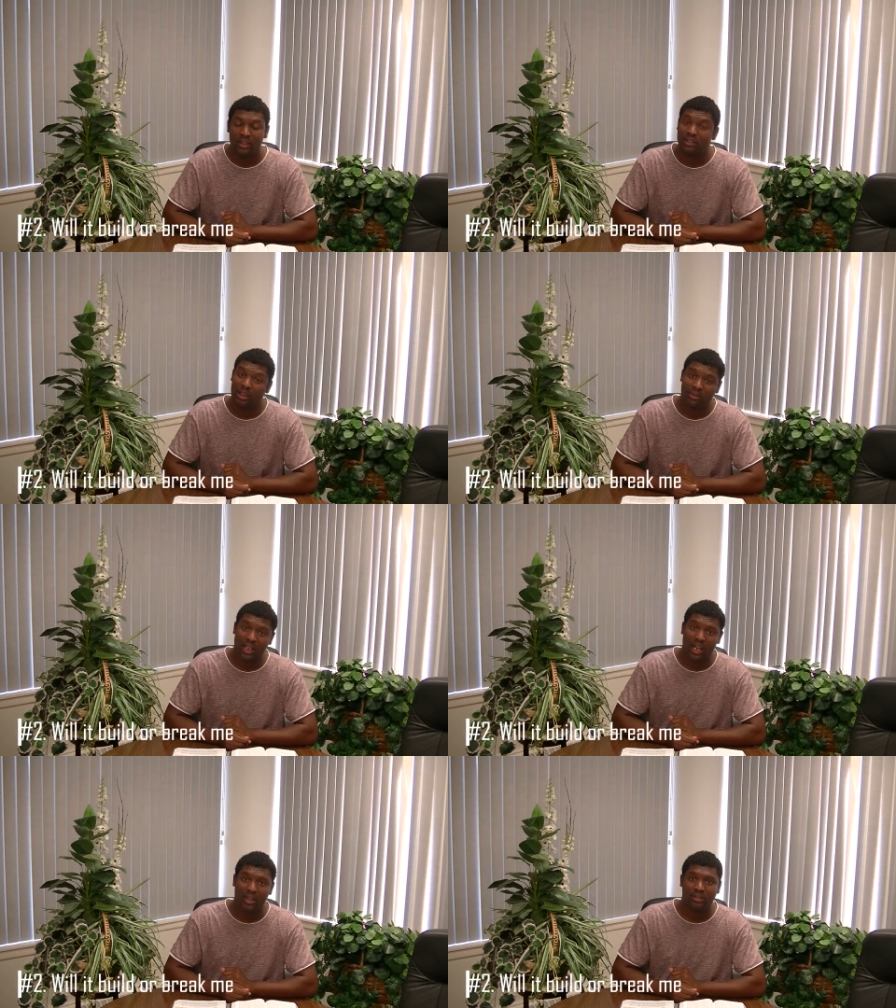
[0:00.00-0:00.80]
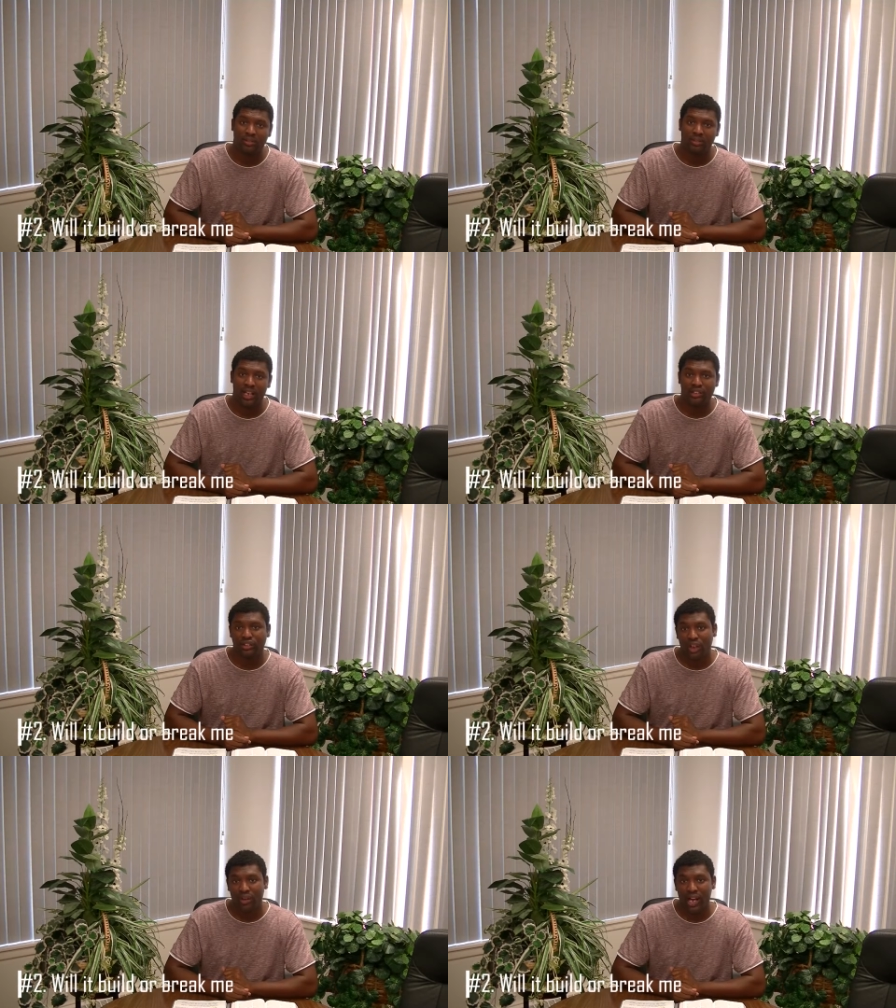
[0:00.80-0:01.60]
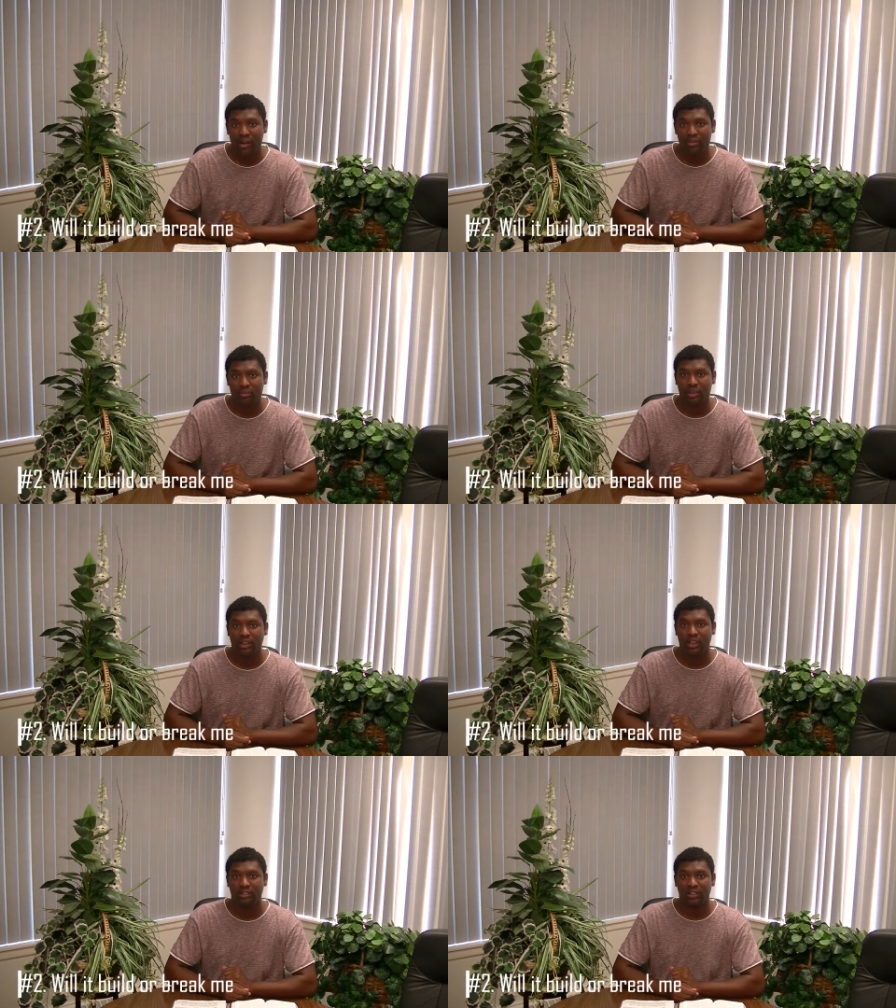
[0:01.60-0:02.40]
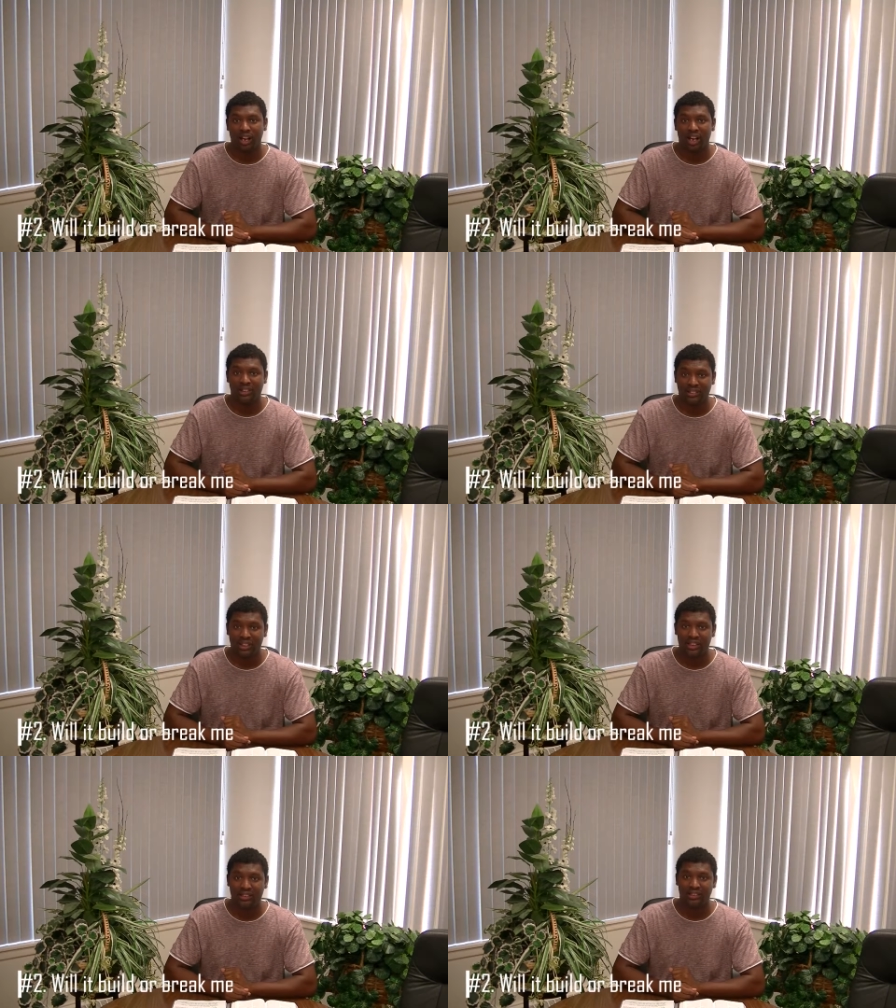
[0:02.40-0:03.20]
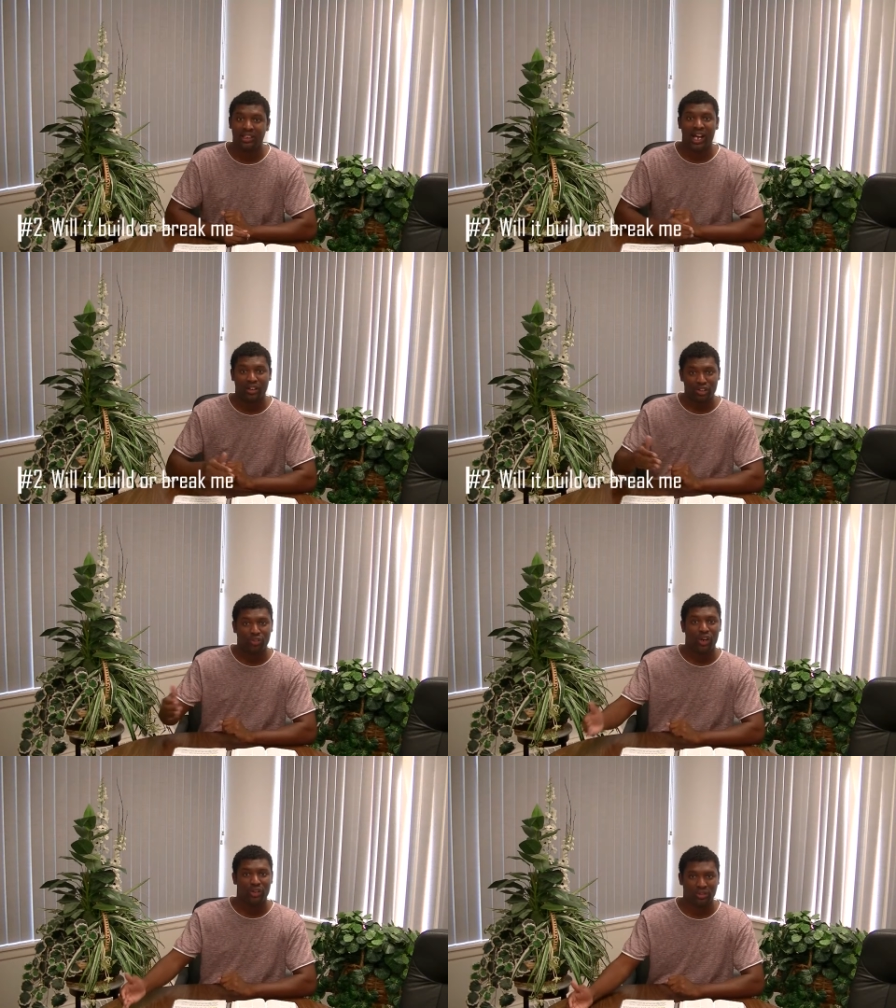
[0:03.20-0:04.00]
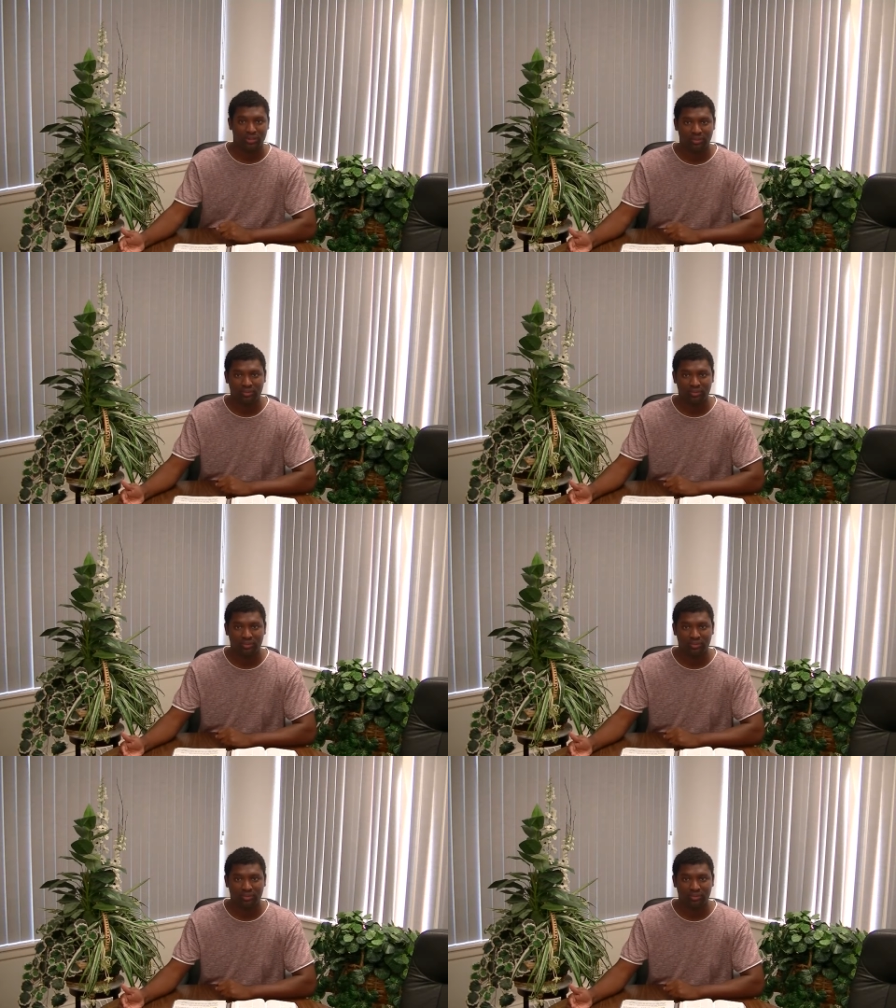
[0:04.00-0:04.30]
Sometimes things don't happen because God sees down the road.